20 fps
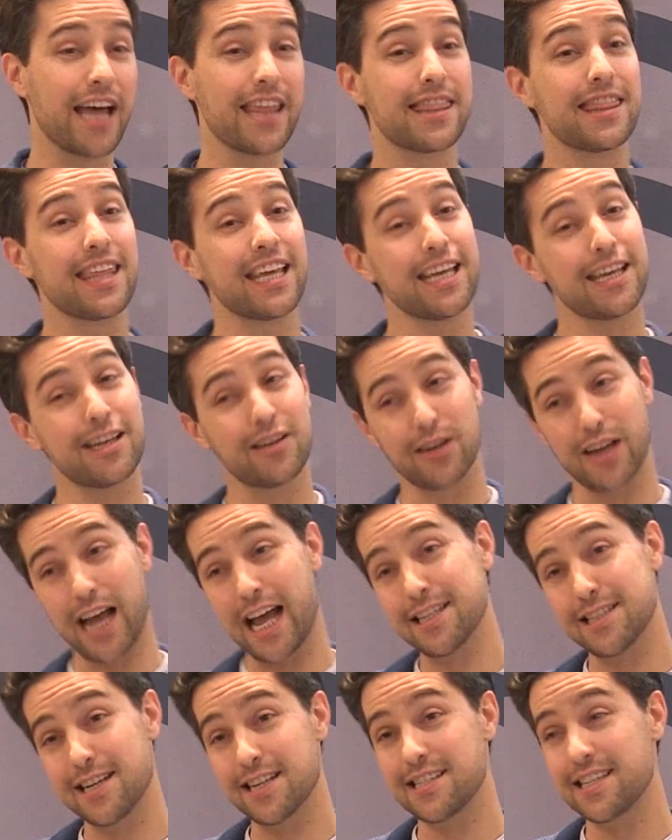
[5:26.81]
I think, it,
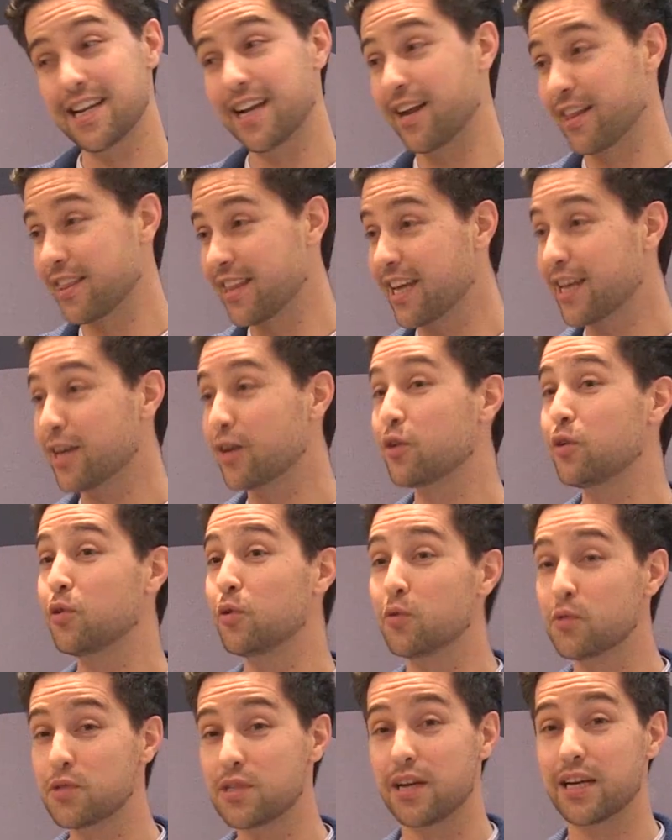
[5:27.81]
as I said, I think it can
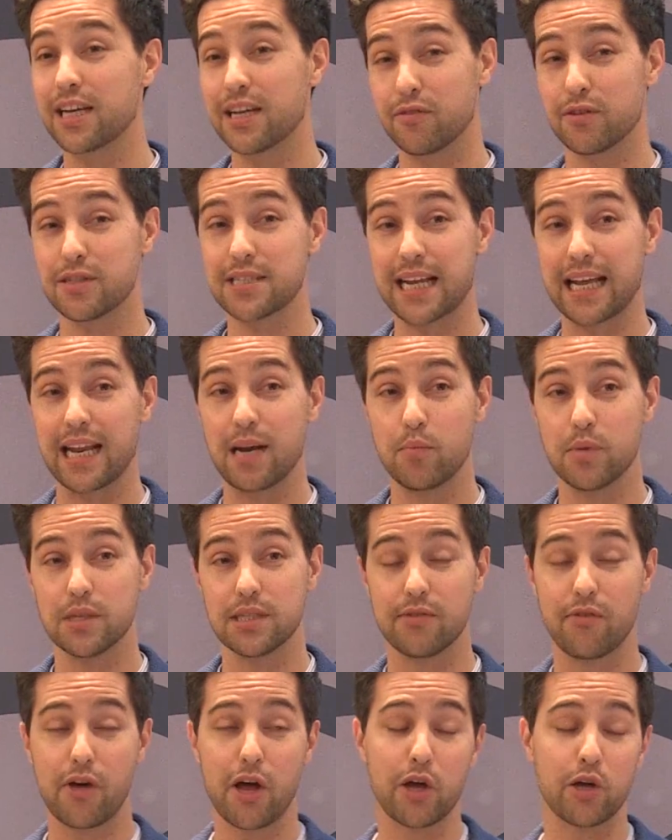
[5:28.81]
also give us
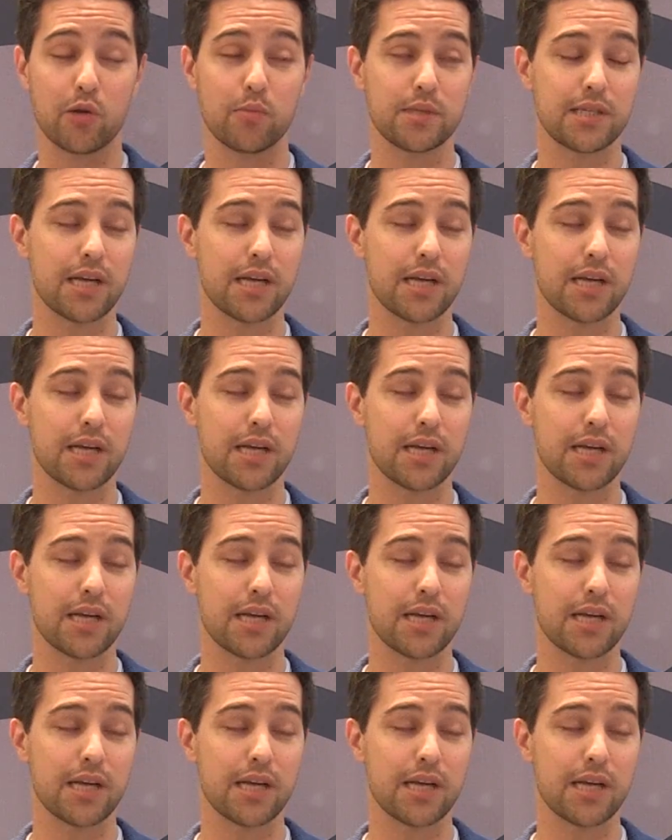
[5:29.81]
glimmers of hope.